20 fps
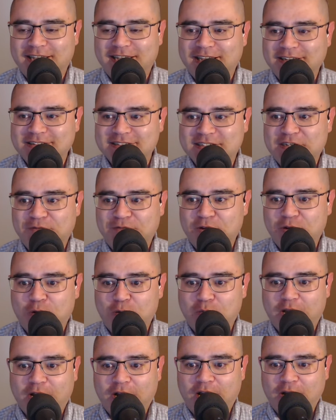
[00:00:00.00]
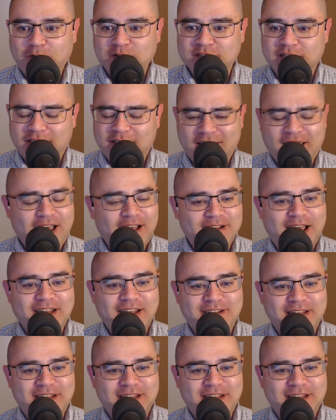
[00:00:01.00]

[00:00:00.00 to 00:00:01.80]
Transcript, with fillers: at stephen colbert i was like yeah I,